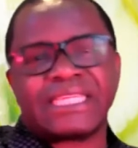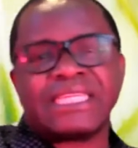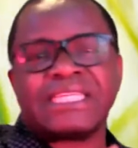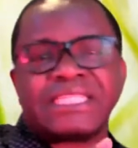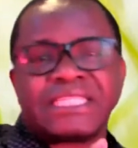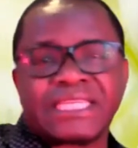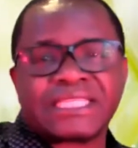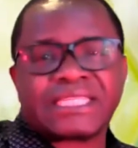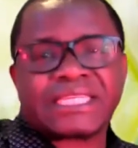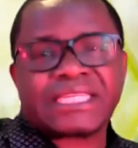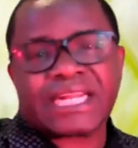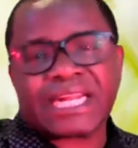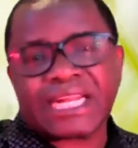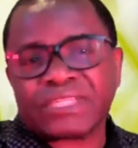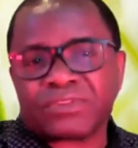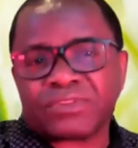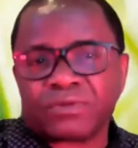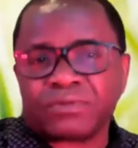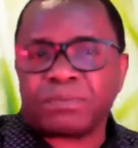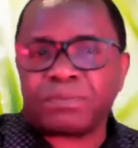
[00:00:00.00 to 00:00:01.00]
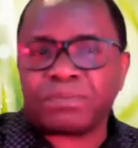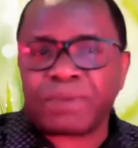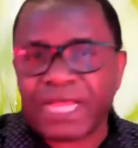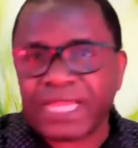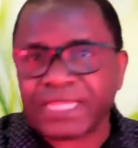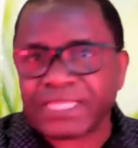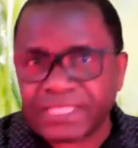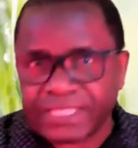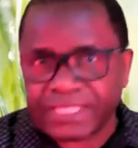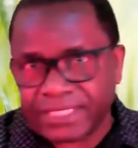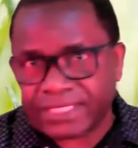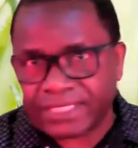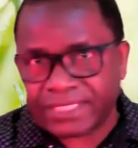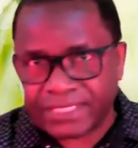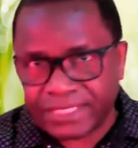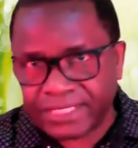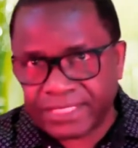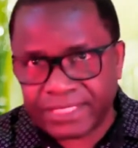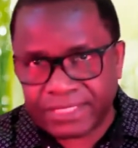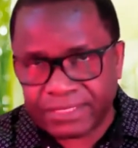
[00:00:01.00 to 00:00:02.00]
initiation rite of
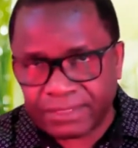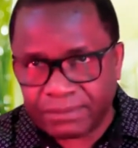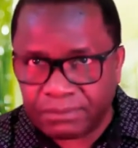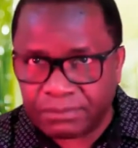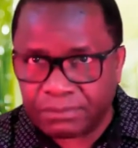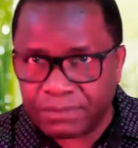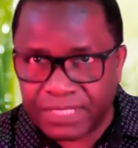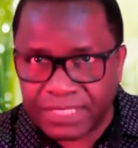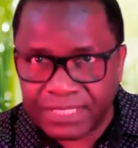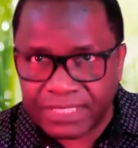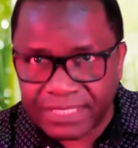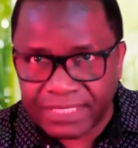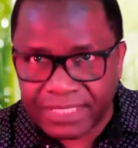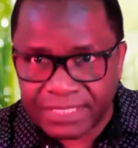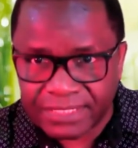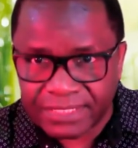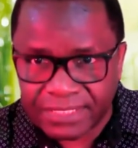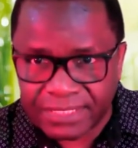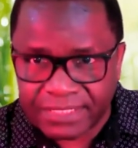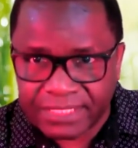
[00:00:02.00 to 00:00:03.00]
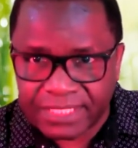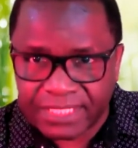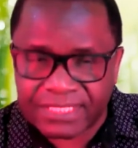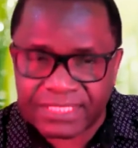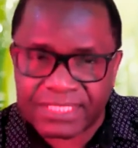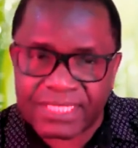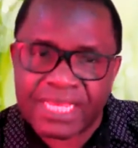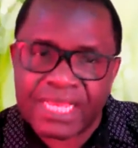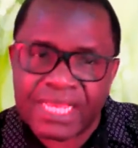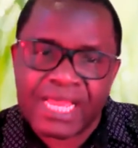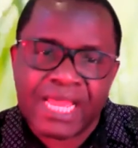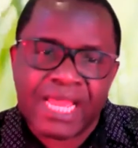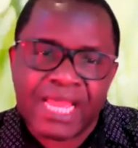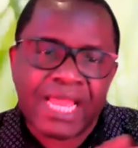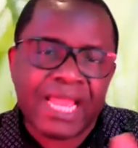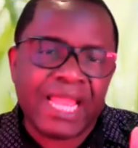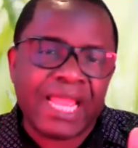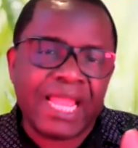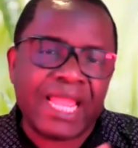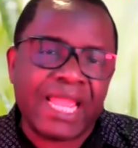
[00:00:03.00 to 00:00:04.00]
passage, brothers and sisters,
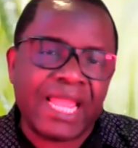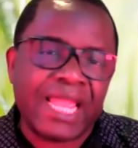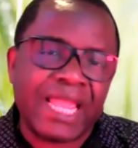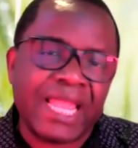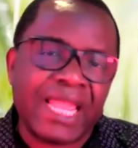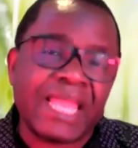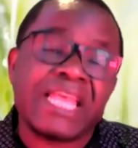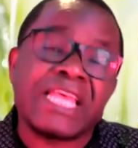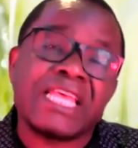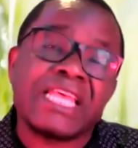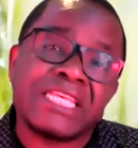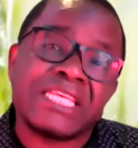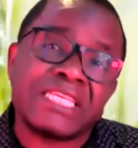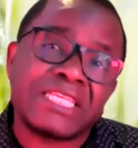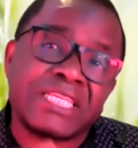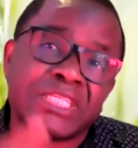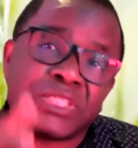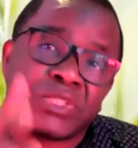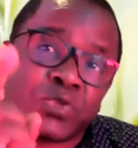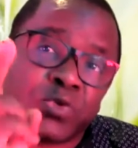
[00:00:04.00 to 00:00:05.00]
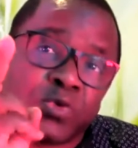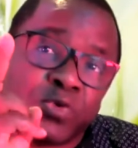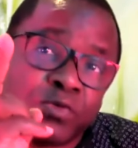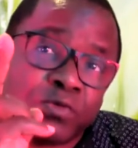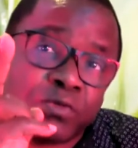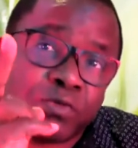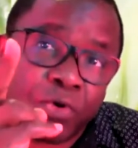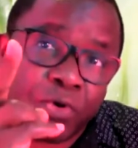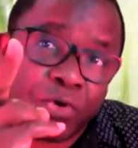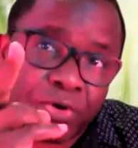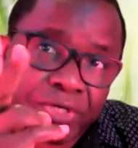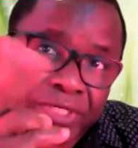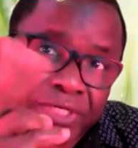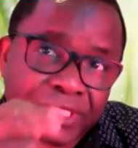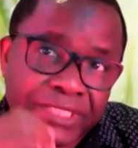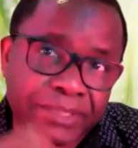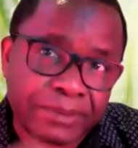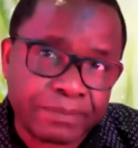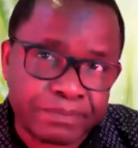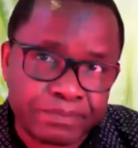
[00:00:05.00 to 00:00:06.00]
is in twofold.
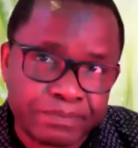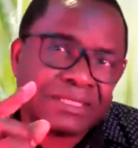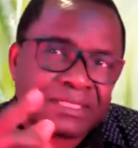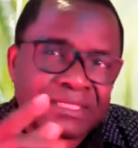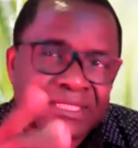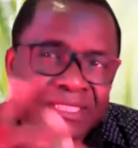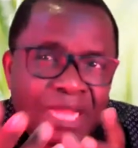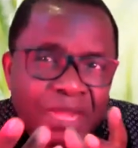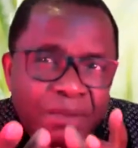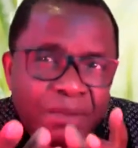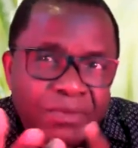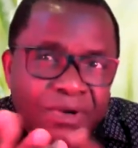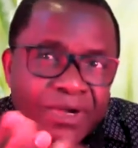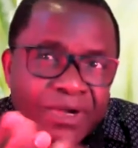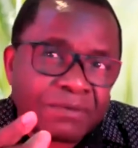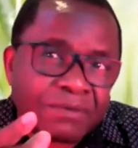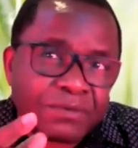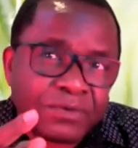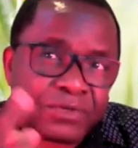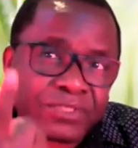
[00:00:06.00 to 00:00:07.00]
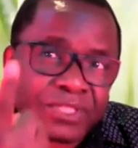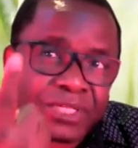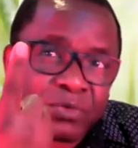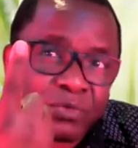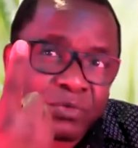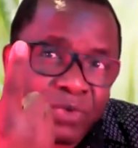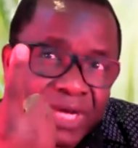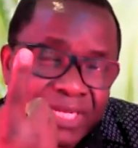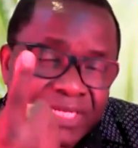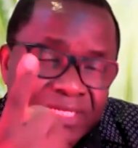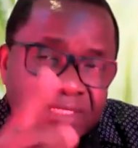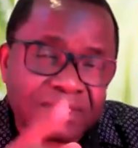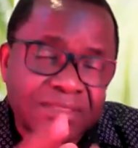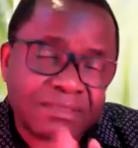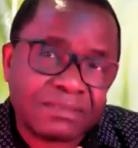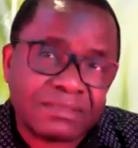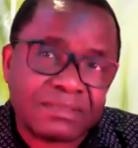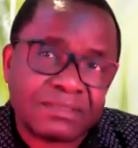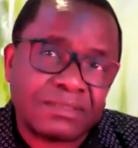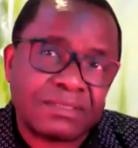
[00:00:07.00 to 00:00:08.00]
Some have gotten one,
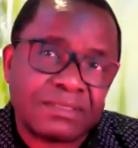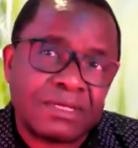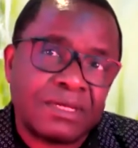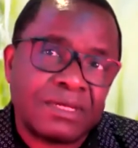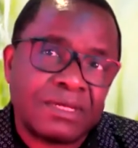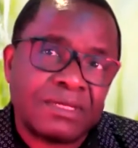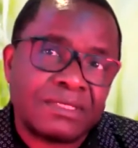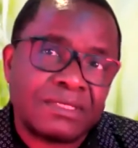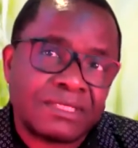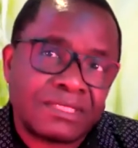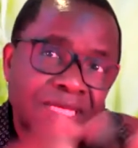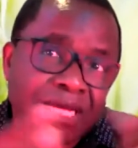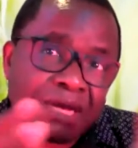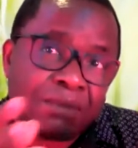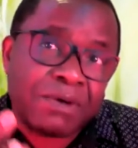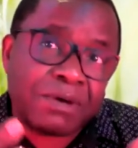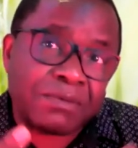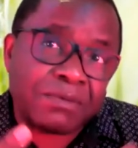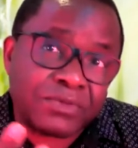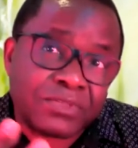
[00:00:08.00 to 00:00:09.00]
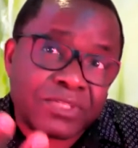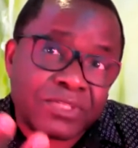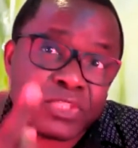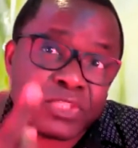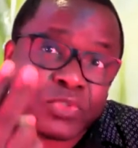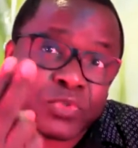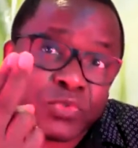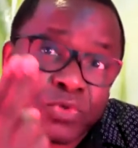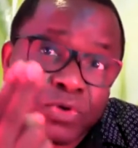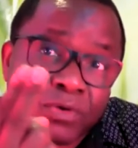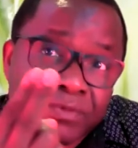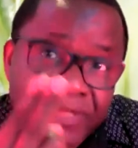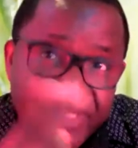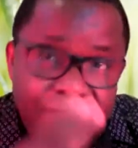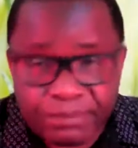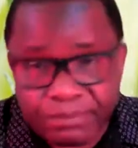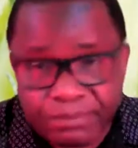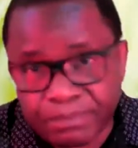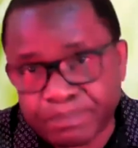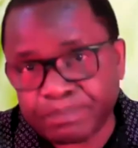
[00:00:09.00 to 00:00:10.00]
some have gotten two of
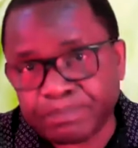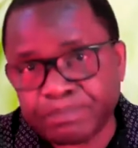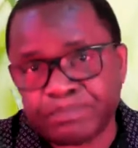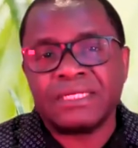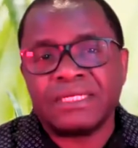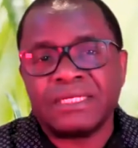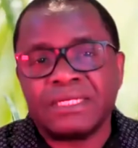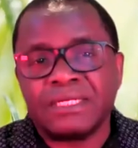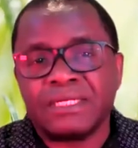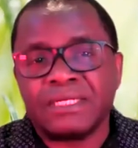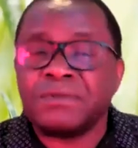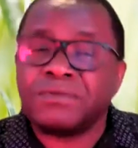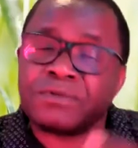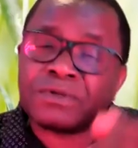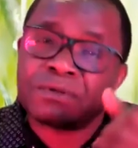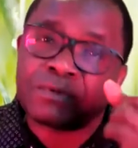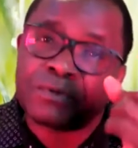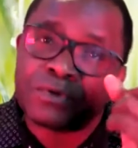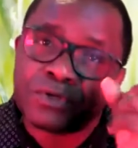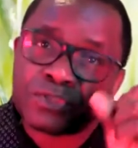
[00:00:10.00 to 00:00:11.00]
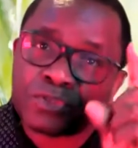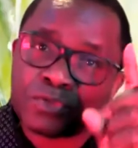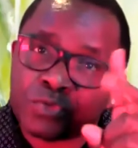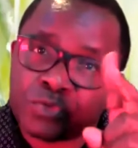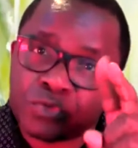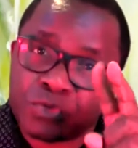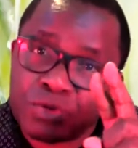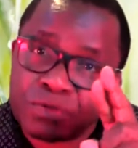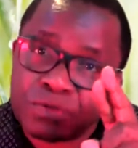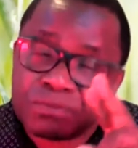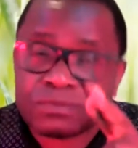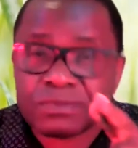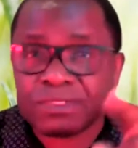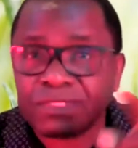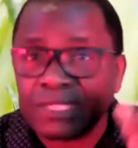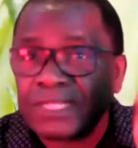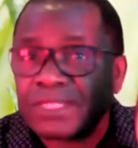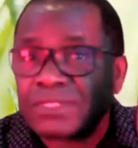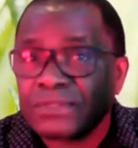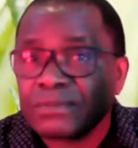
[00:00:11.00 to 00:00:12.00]
them. If you have got two,
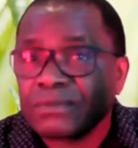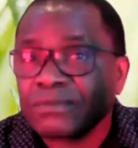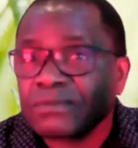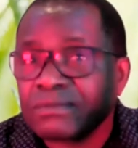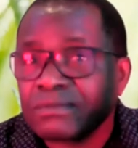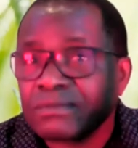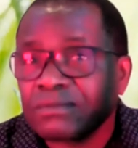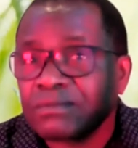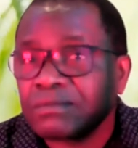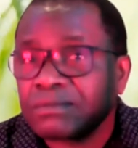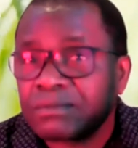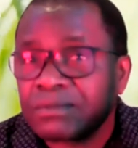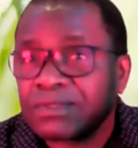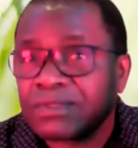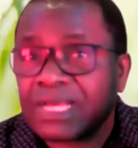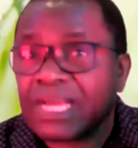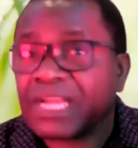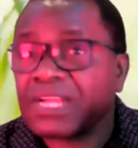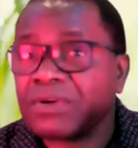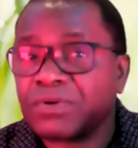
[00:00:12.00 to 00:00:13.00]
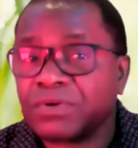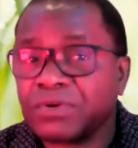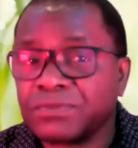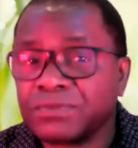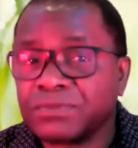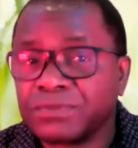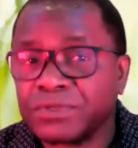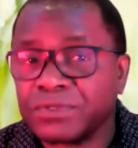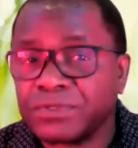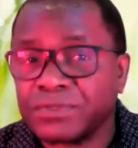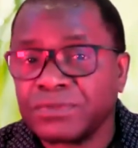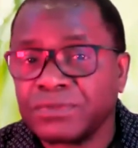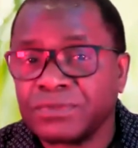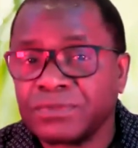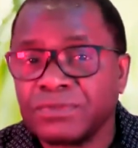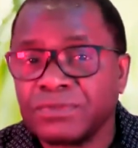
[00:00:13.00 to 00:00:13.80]
then thank God for you.